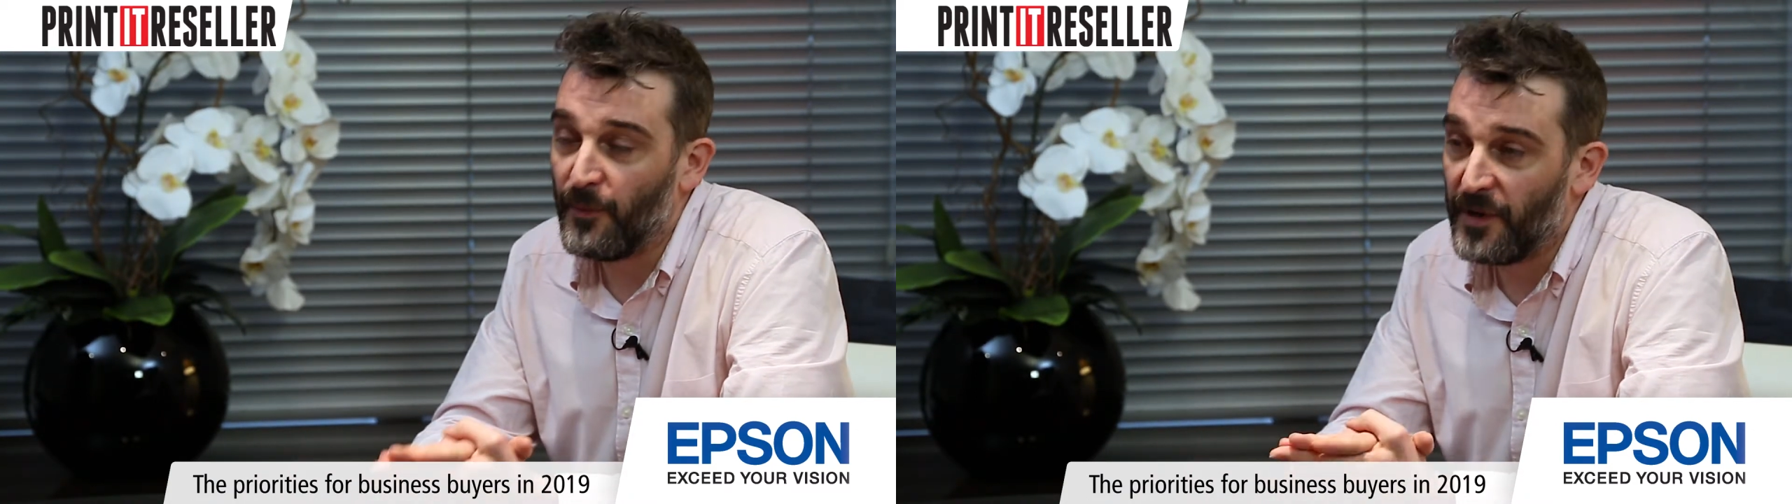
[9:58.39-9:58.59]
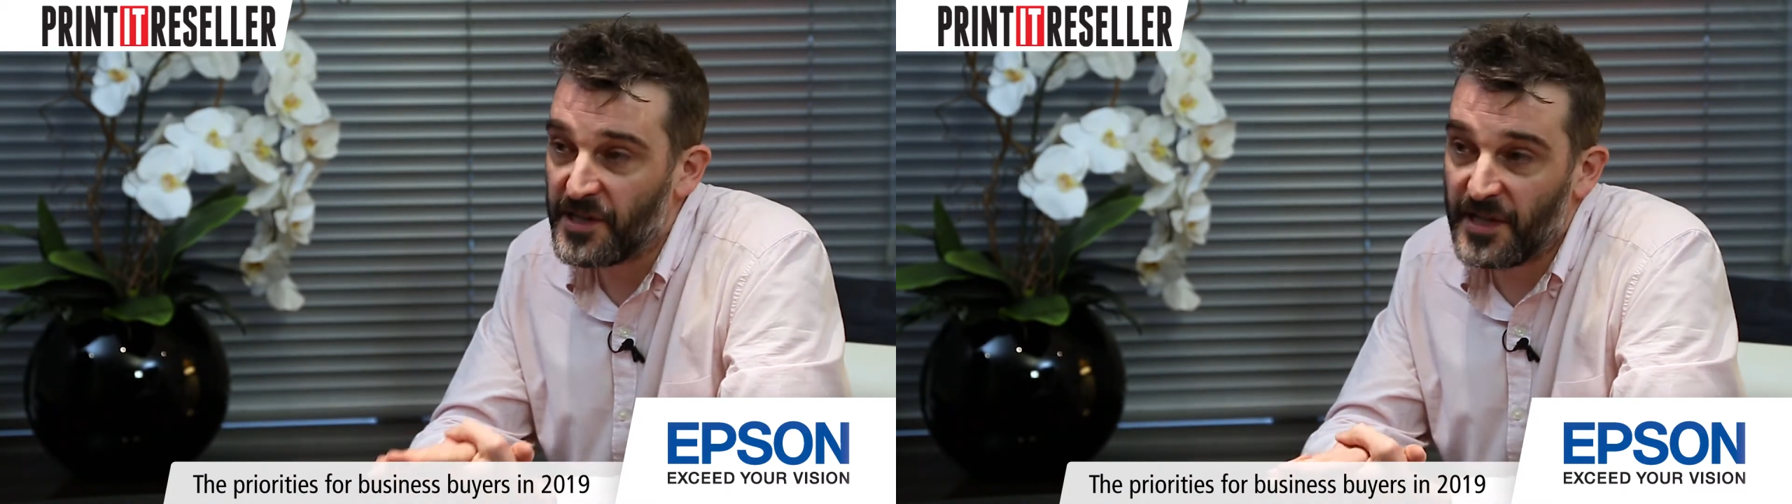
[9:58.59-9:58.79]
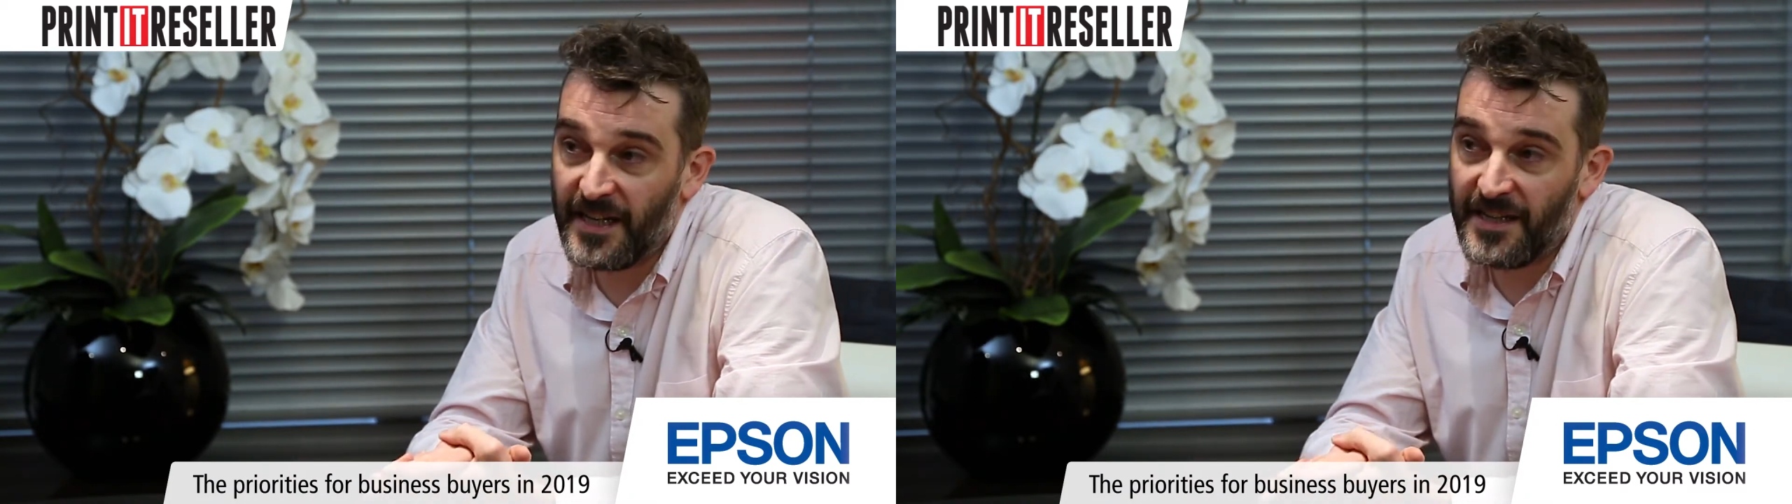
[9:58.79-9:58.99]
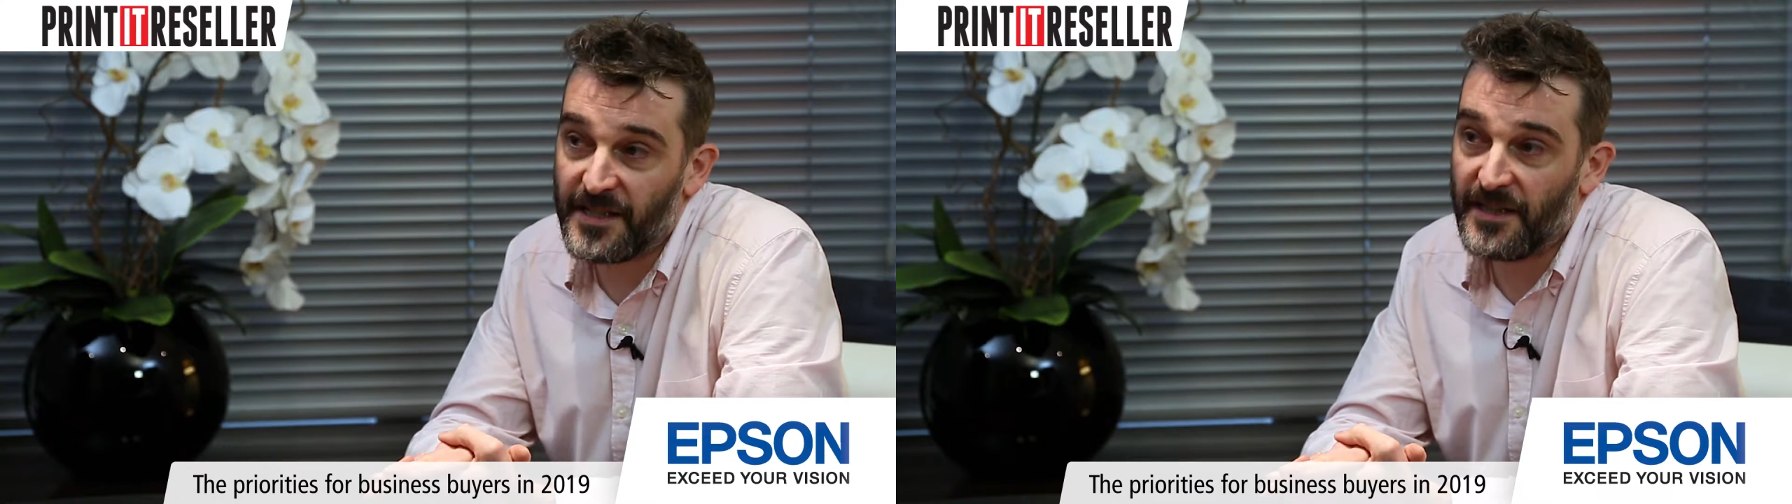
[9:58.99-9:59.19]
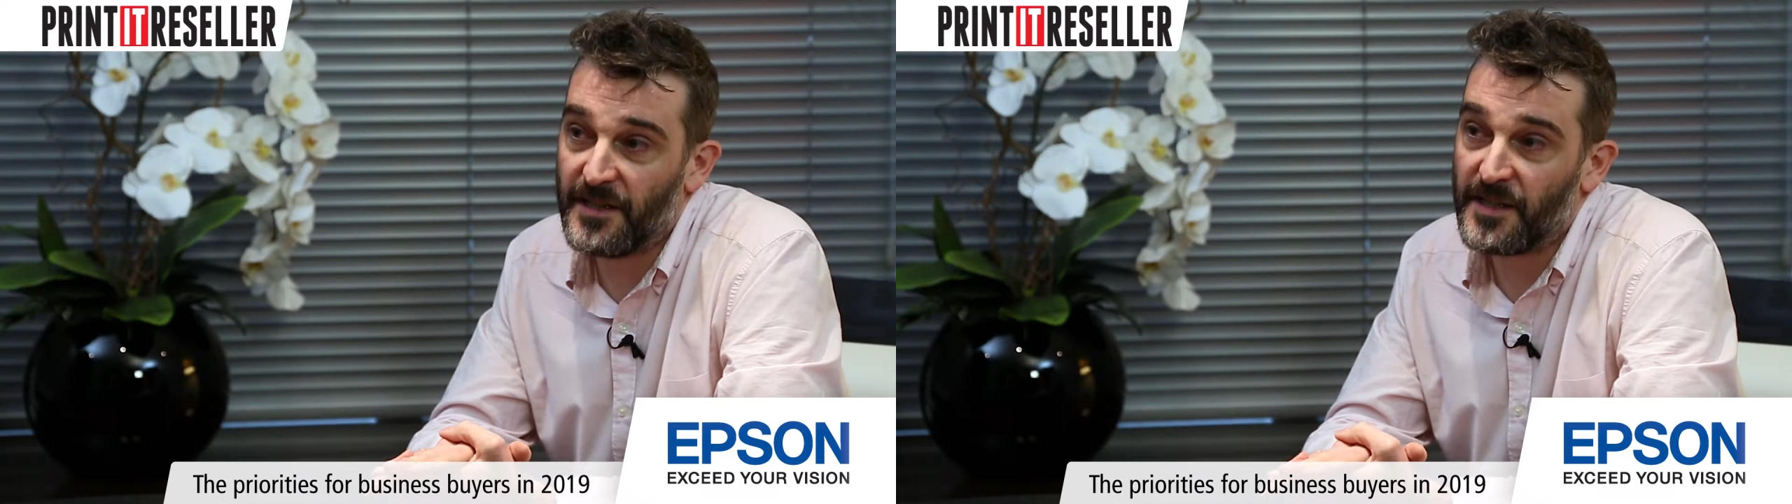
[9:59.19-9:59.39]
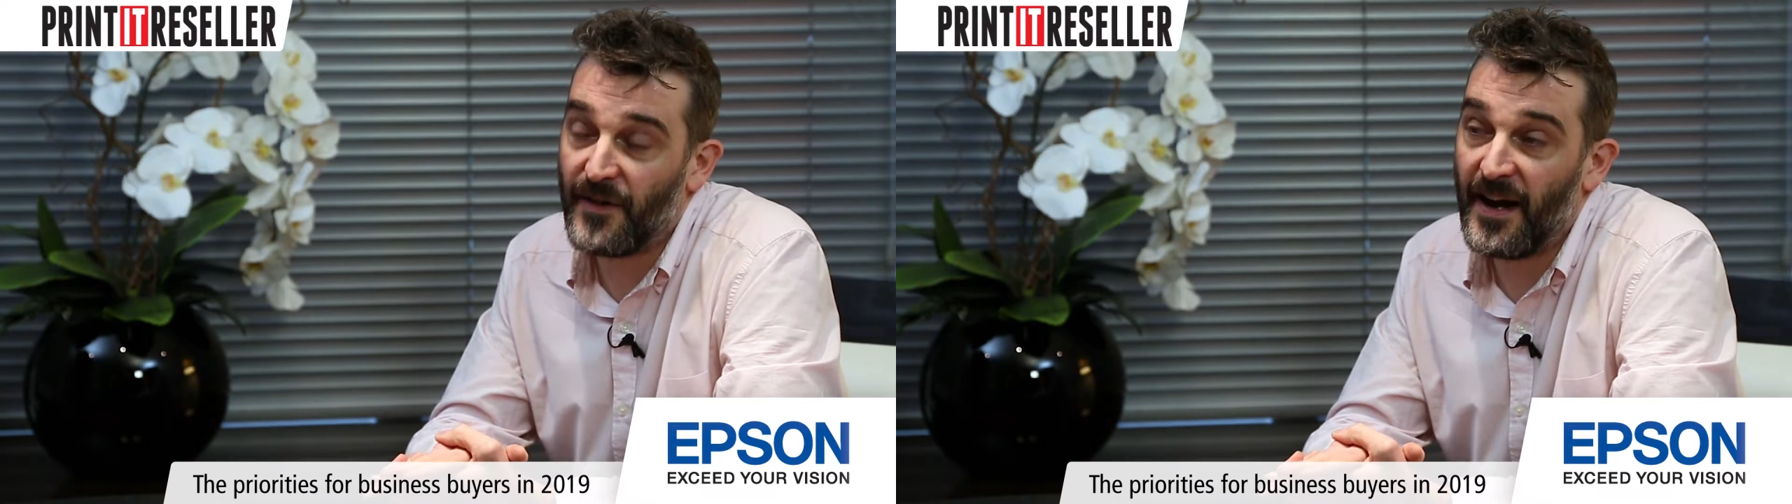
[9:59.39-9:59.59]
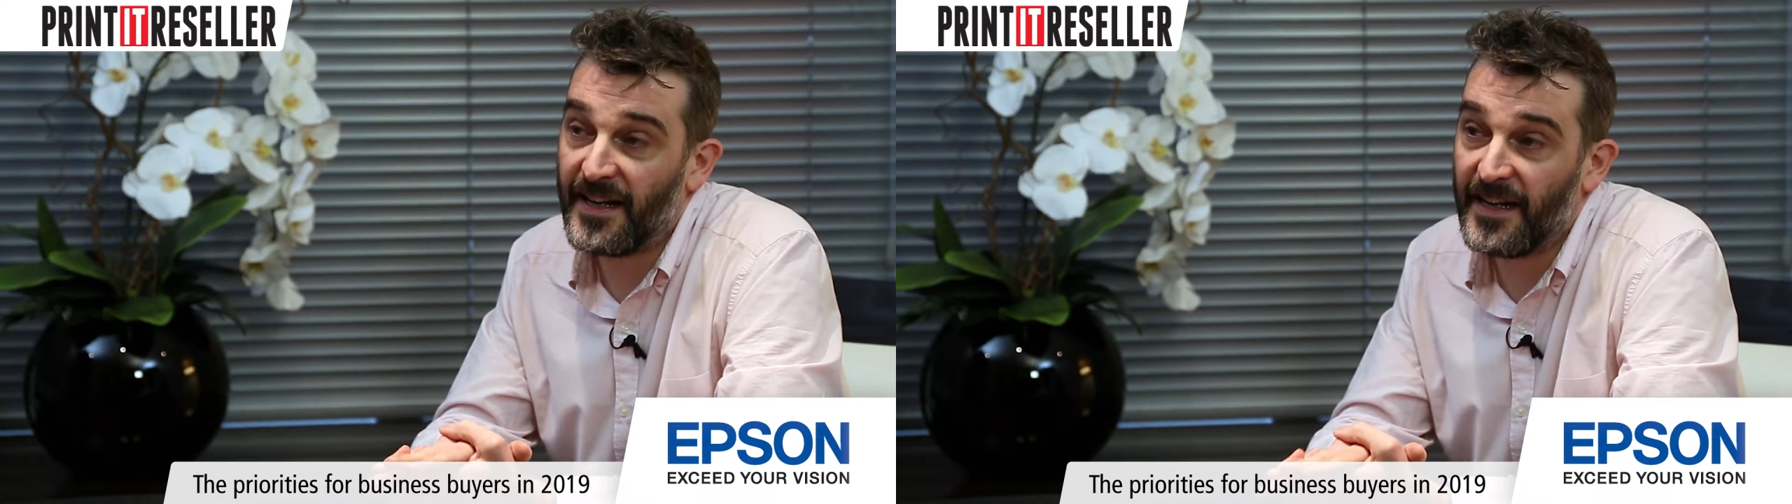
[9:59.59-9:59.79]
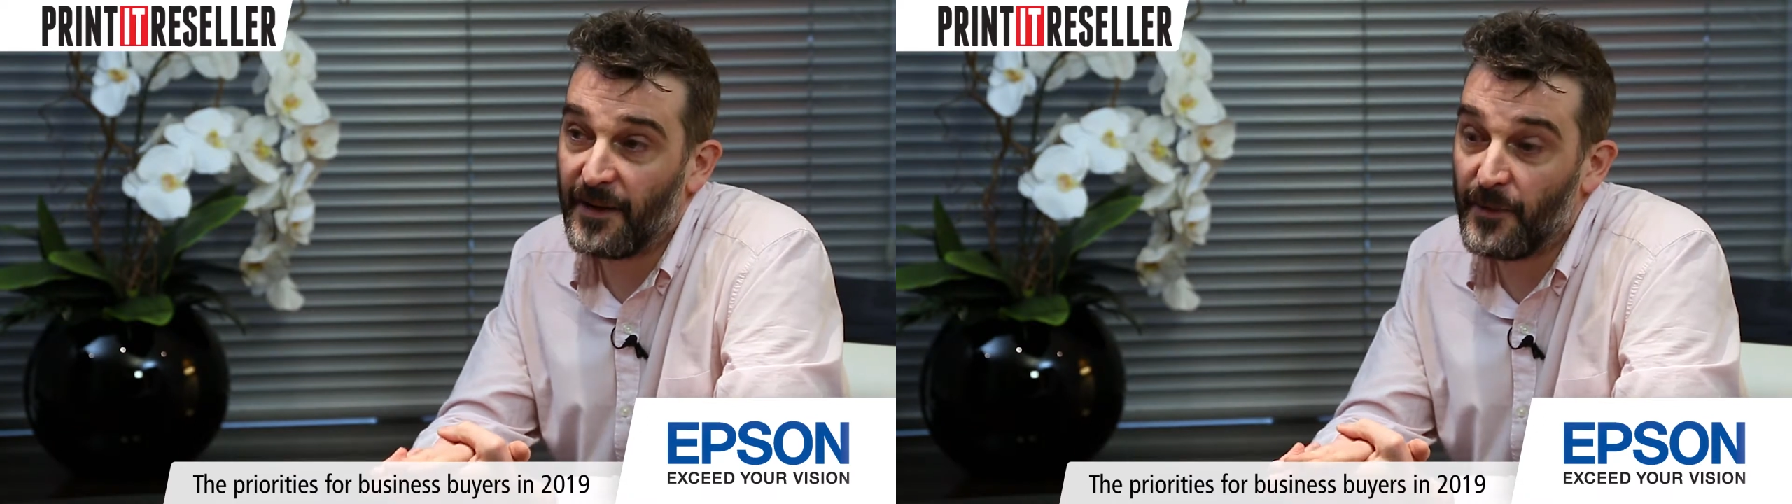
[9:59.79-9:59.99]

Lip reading: We're seeing incidents of hacking,